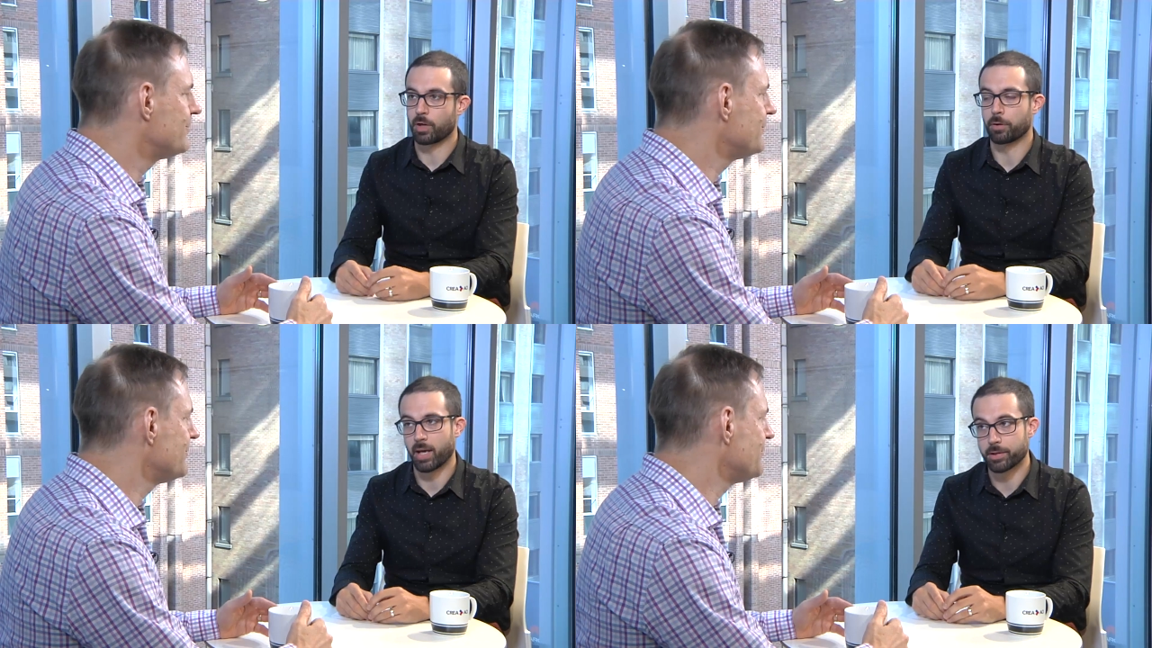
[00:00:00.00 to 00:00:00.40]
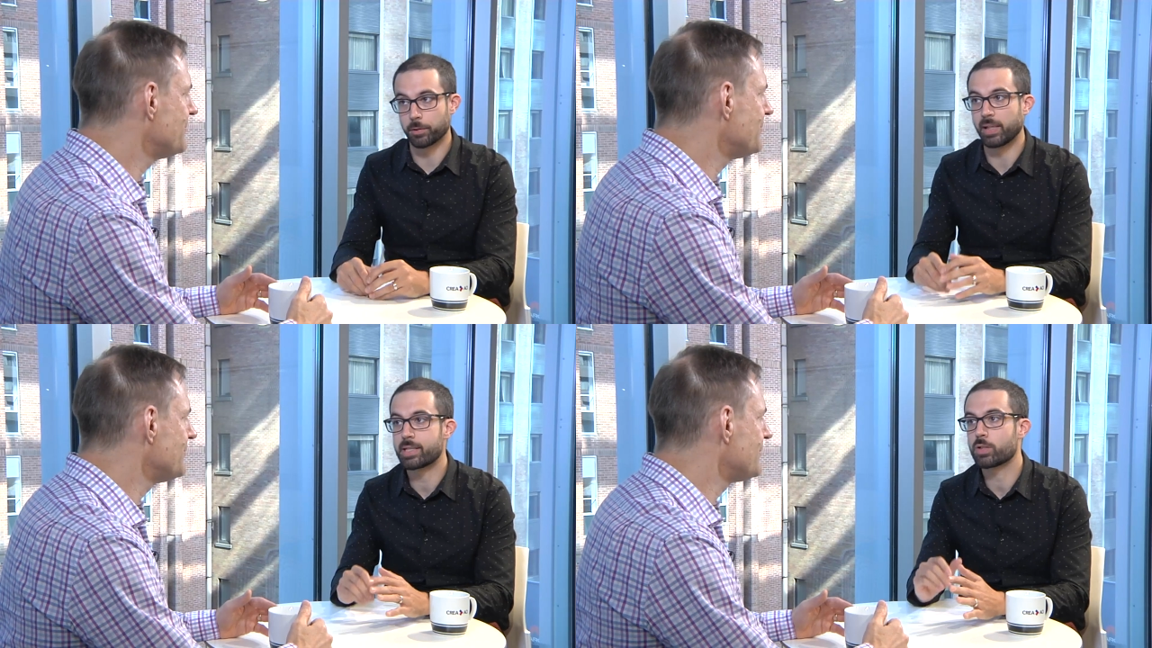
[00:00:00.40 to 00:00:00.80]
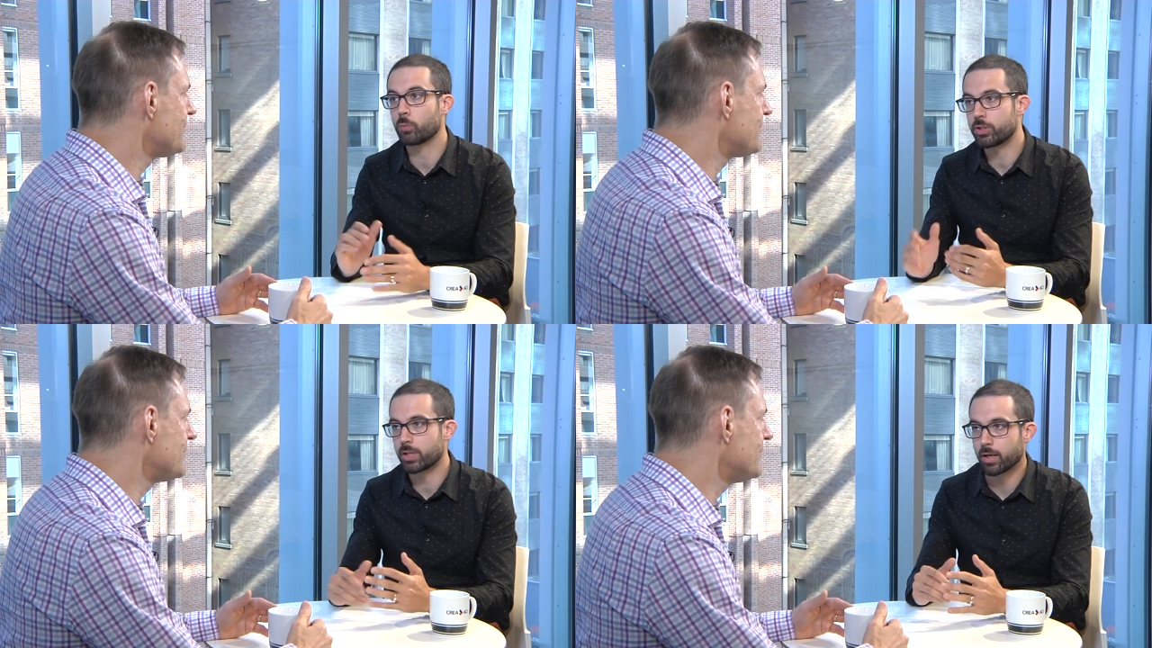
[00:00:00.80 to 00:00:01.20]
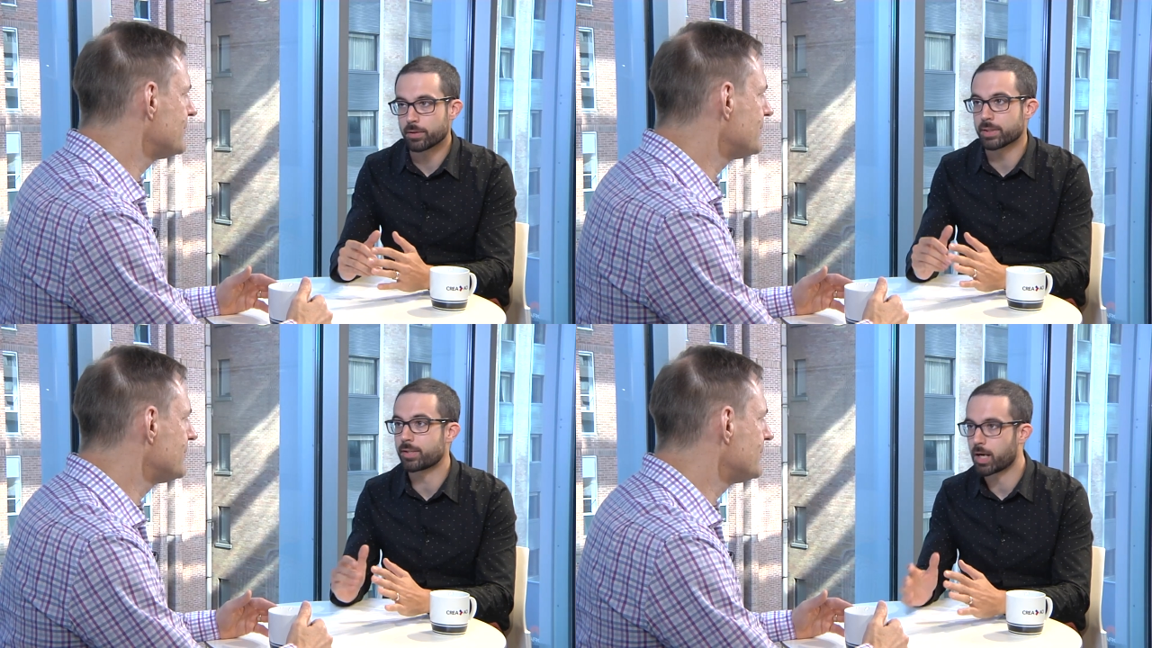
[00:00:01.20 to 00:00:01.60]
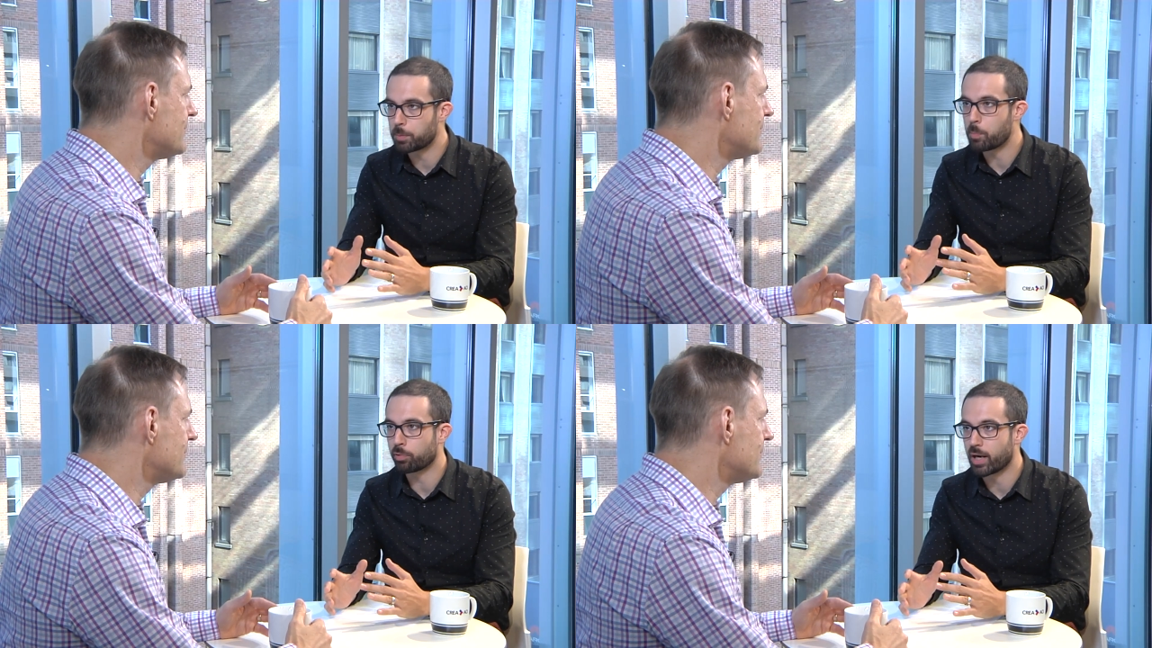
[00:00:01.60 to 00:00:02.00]
Speaker 1: Okay, so let's switch gears. Let's talk
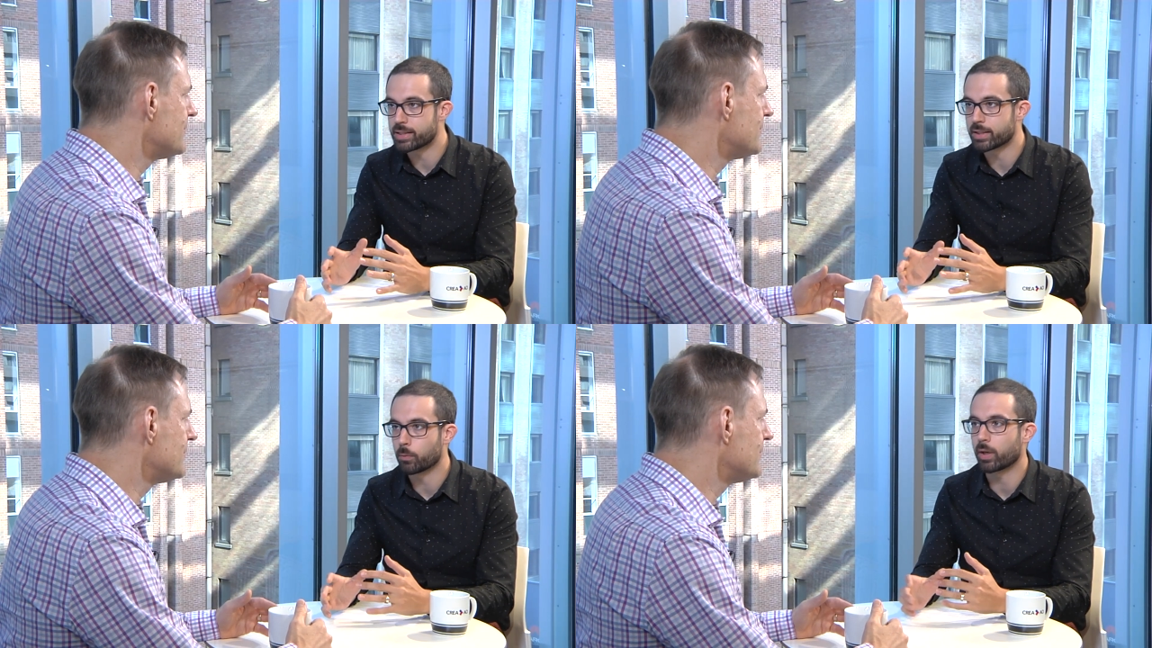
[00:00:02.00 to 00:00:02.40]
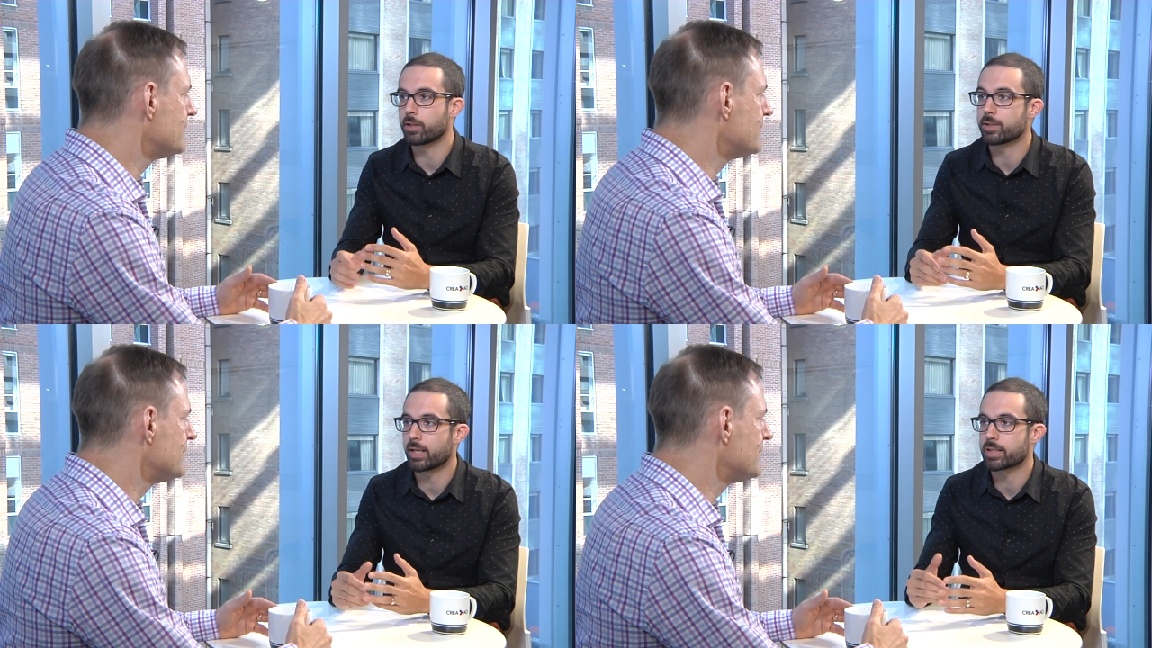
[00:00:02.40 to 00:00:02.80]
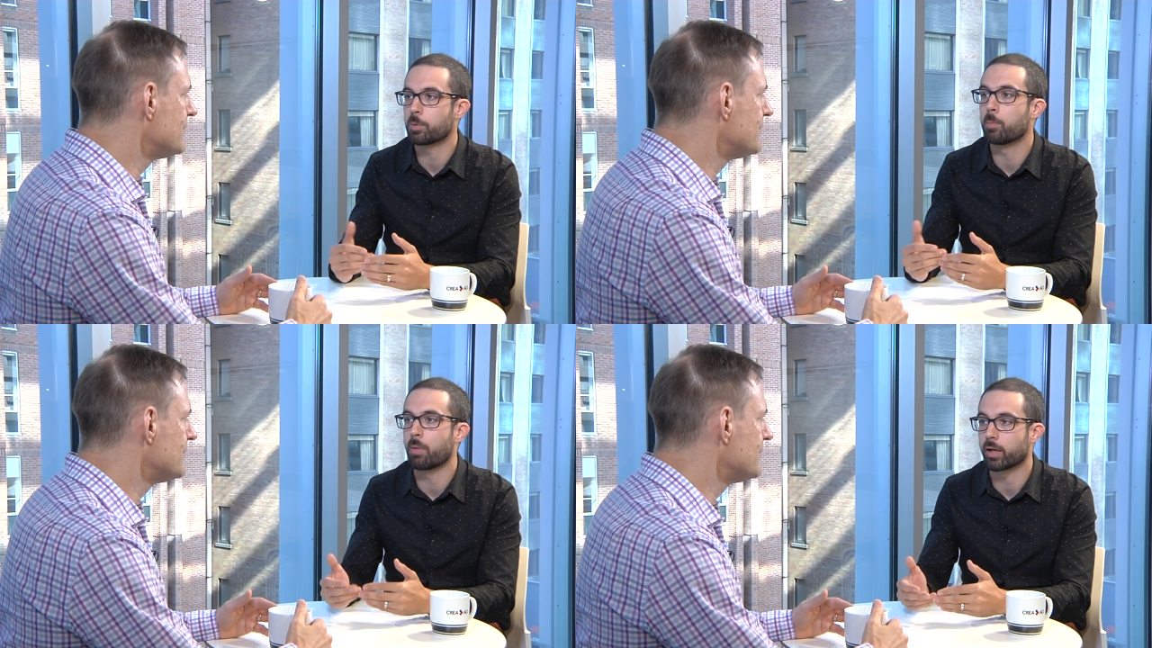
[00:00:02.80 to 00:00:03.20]
about pricing. What can you tell us about